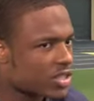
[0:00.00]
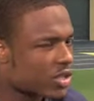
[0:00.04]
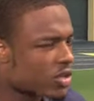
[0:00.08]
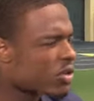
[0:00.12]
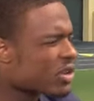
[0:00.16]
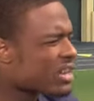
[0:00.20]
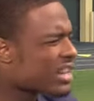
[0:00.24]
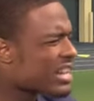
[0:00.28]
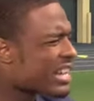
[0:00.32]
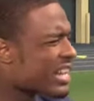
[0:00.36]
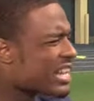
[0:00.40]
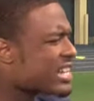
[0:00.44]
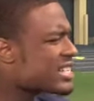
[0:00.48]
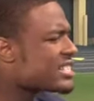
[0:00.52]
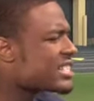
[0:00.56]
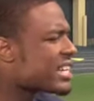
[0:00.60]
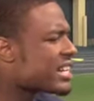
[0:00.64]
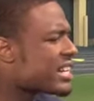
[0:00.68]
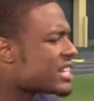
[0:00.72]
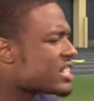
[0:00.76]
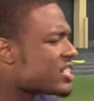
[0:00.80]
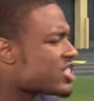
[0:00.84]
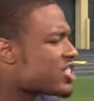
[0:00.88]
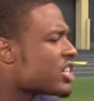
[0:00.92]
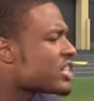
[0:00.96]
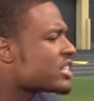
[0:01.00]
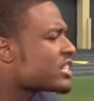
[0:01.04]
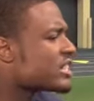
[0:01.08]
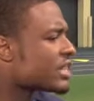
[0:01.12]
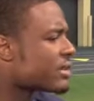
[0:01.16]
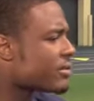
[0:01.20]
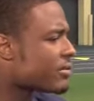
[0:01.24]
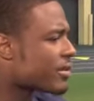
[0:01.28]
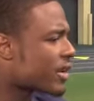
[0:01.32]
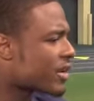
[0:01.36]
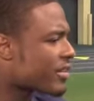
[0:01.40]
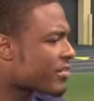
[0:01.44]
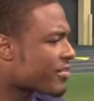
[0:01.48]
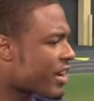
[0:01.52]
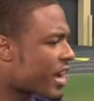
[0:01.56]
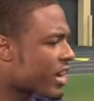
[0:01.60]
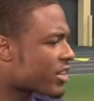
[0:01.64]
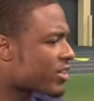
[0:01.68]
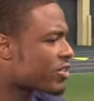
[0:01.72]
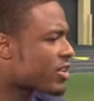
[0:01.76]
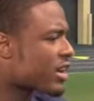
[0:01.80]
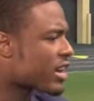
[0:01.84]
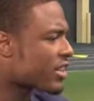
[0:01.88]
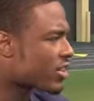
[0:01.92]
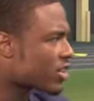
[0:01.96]
So it's that adjusting
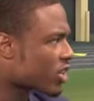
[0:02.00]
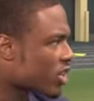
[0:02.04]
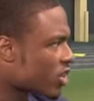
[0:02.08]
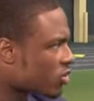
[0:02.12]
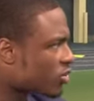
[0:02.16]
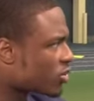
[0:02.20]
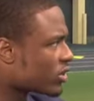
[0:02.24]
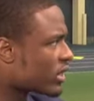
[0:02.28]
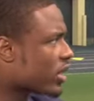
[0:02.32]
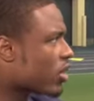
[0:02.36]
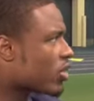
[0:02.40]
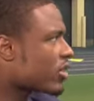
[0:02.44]
factor you had to go through.